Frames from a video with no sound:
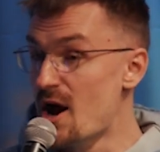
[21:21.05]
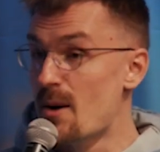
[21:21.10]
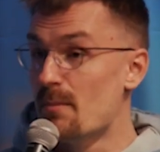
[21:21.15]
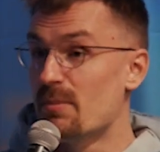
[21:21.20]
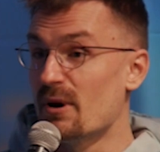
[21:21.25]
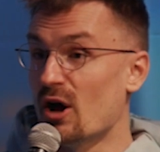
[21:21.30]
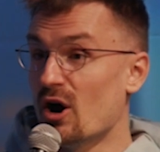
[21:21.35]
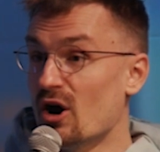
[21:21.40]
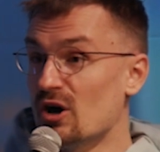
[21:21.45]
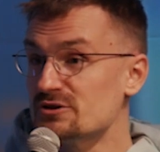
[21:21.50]

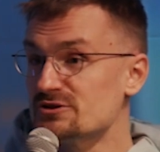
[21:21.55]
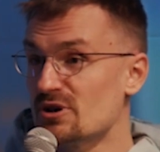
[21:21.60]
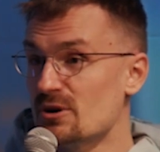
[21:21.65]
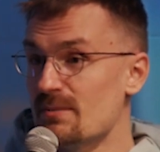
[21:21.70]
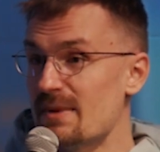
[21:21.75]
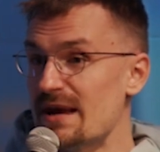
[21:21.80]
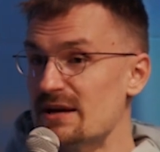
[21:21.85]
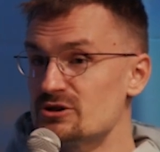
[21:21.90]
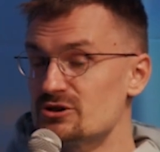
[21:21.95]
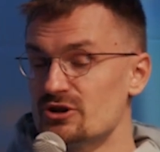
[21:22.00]
but also
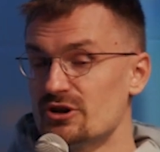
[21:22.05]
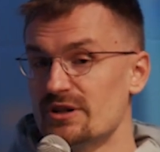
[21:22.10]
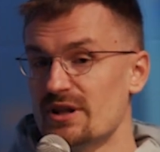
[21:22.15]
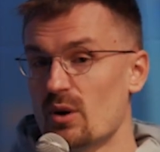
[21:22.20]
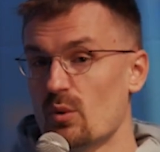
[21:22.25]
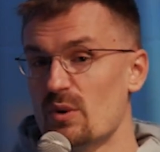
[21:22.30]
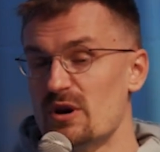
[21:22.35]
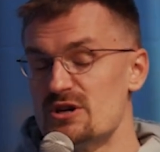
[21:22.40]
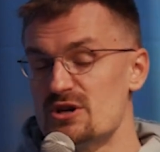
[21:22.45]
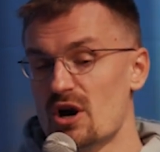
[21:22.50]
make sure that
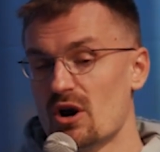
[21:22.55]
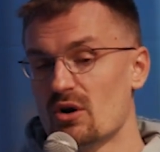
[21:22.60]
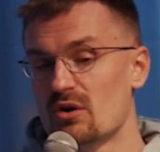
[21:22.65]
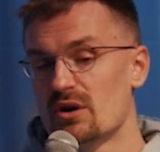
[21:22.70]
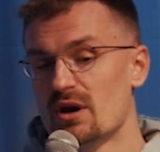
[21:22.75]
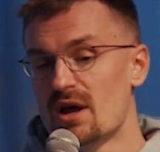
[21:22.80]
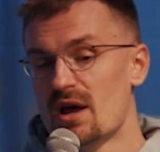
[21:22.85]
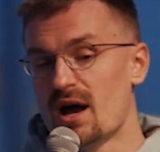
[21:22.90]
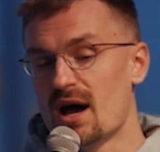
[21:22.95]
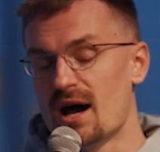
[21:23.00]
we don't
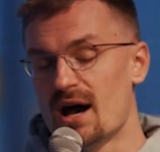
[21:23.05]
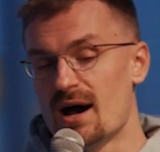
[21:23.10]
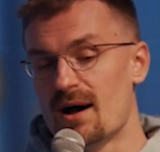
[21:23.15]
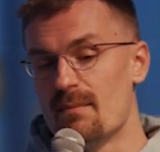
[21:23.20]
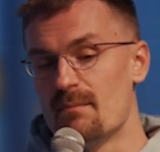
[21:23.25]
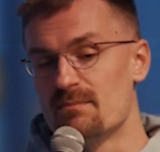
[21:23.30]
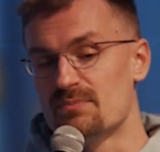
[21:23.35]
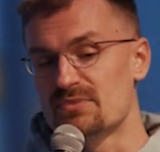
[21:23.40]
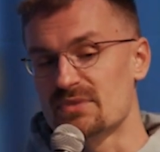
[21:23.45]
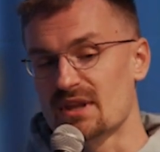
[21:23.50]

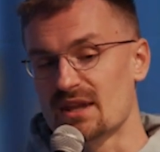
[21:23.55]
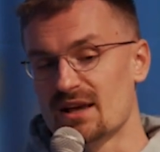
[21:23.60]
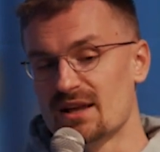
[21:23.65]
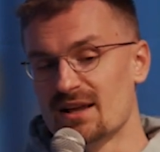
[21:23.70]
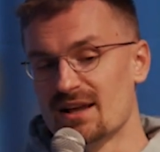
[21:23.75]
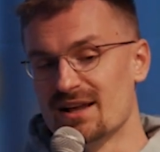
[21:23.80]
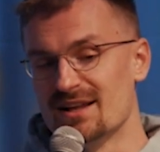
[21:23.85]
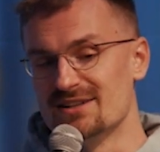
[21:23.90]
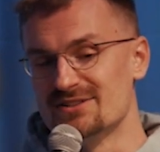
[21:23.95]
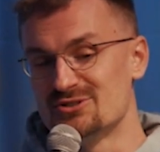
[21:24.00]

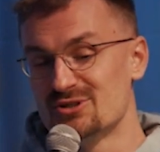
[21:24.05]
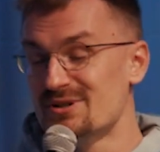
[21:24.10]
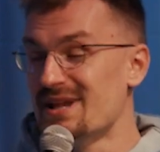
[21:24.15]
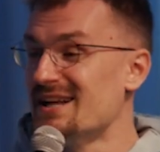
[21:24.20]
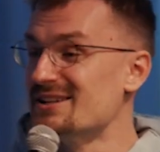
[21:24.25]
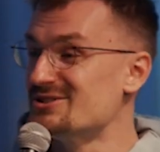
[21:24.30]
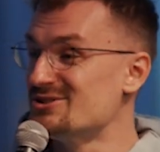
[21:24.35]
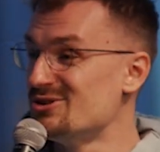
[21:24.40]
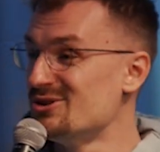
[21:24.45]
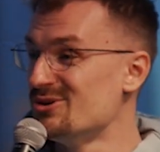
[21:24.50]
do
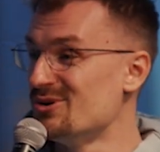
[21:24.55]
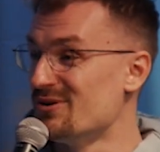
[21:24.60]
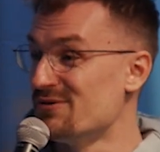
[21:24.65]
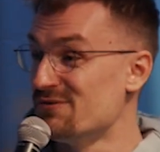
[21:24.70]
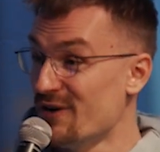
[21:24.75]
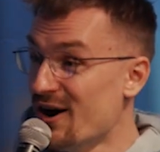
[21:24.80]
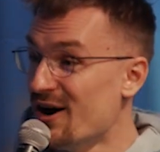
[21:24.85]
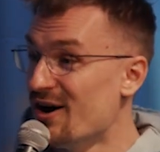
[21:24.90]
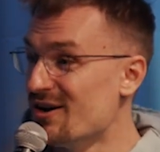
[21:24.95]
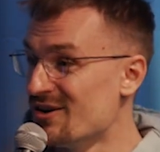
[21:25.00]
that to a
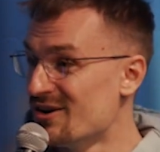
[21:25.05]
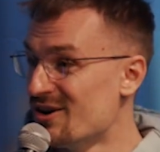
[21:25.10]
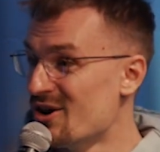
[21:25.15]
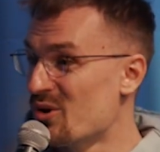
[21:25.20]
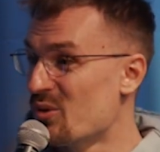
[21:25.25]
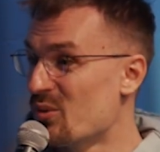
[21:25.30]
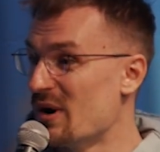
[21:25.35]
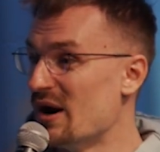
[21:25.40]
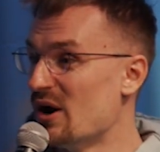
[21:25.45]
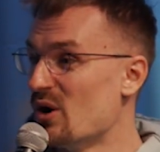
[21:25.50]
fault,
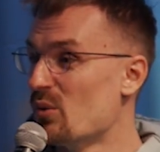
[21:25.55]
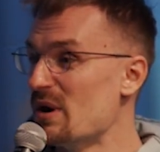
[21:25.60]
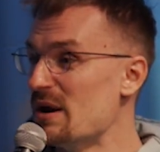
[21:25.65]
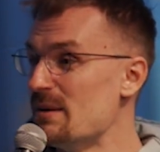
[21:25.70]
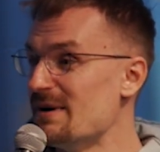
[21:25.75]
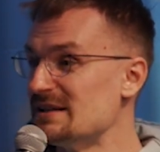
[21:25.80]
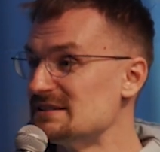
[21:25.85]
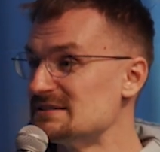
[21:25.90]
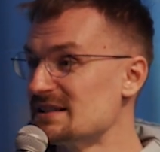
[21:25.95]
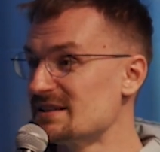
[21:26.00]
where we
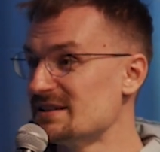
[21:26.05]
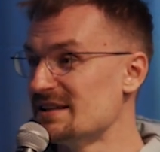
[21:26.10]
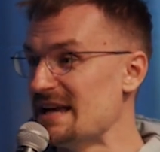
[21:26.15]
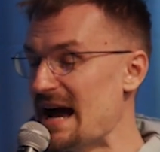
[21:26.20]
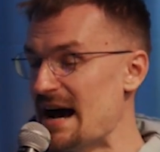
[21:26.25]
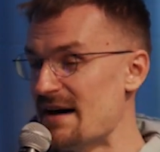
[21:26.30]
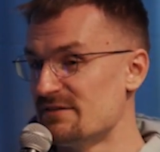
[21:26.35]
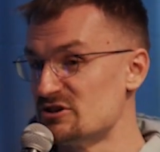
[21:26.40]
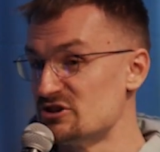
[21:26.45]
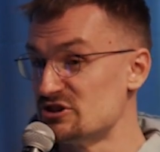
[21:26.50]
basically
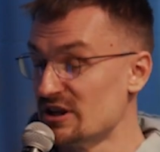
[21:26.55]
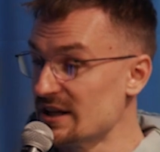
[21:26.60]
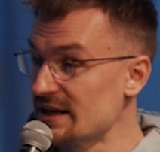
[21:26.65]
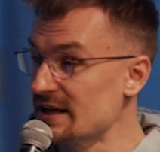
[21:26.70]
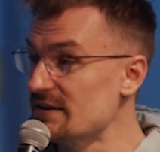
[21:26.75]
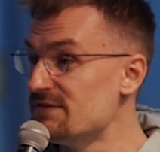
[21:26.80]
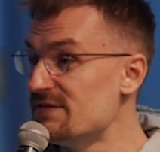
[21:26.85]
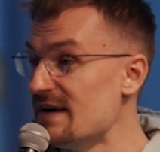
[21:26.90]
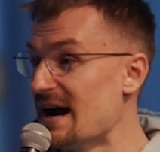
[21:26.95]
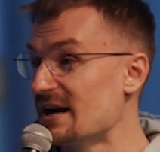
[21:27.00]
have a chilling
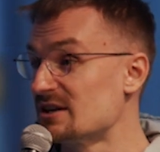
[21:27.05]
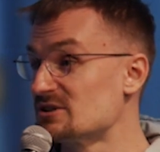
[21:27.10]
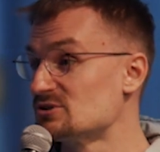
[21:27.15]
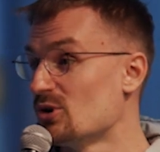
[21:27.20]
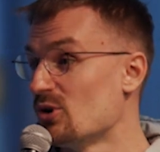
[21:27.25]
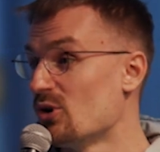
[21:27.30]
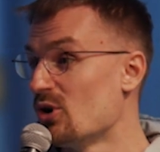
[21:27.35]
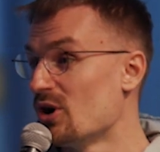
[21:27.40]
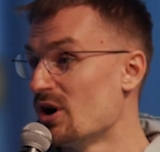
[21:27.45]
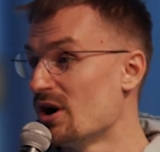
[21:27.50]
effect
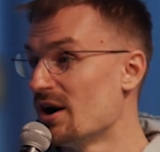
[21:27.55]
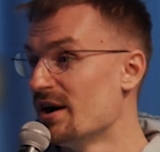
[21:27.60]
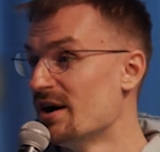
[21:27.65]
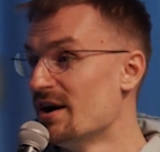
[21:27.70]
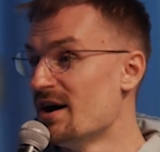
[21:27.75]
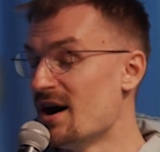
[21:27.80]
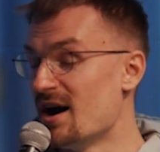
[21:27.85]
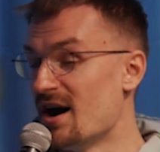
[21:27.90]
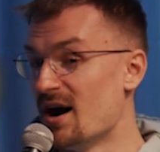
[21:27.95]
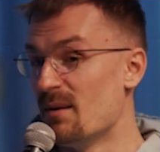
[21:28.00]
or
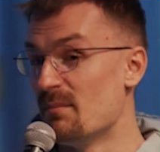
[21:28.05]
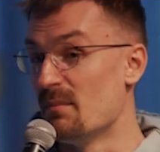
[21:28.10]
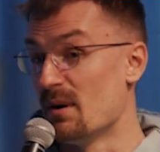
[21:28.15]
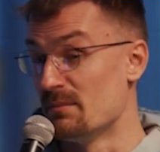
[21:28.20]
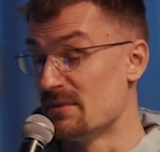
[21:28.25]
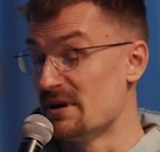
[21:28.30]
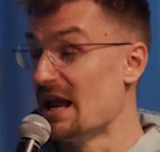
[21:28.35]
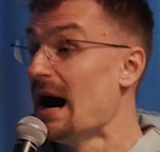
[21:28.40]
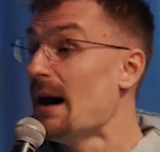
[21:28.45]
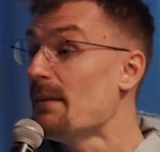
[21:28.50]
a
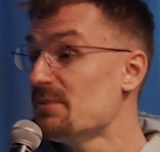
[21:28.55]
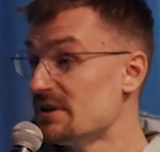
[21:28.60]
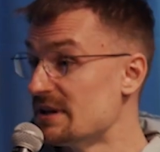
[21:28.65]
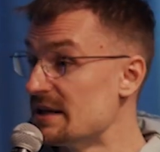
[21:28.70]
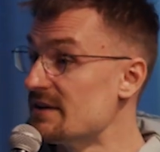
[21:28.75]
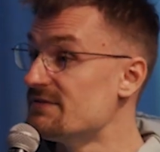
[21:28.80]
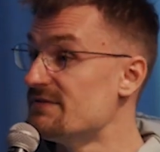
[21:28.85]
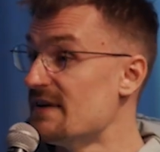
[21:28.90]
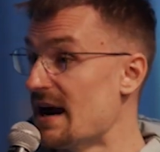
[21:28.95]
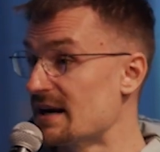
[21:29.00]
monopoly
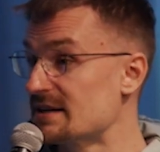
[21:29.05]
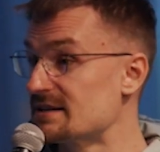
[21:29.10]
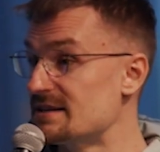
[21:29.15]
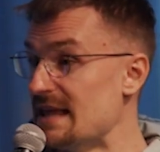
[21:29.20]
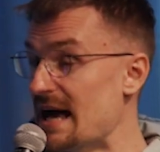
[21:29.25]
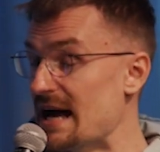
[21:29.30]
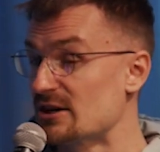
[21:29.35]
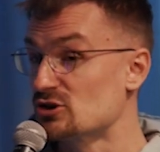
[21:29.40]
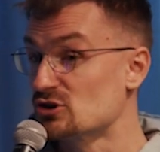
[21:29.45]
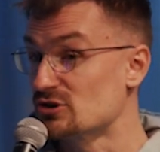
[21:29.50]
effect
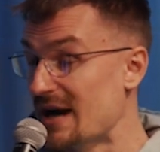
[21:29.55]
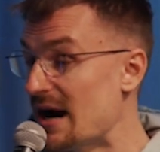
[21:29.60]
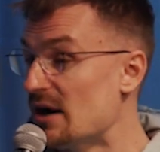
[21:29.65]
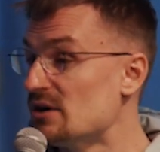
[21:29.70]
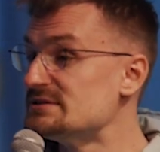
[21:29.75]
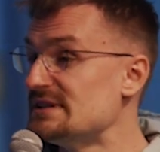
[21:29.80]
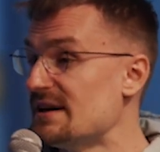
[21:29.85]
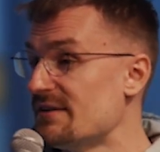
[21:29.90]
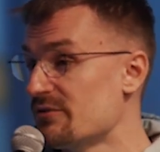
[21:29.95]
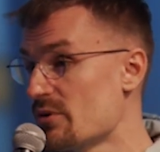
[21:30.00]
that
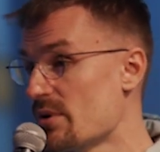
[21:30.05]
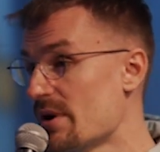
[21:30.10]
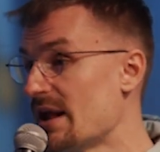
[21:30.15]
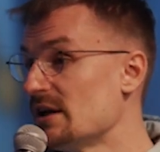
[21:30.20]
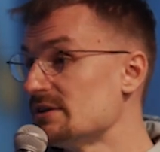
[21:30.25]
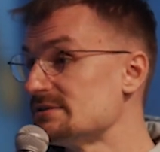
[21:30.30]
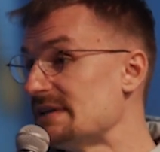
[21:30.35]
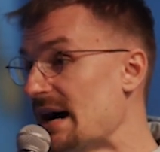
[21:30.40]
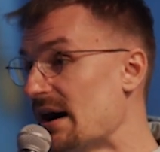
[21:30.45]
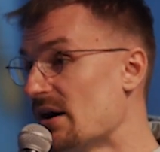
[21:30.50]
crowds everyone
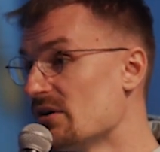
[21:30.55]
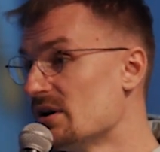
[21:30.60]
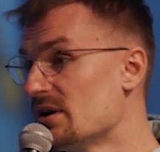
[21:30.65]
else out.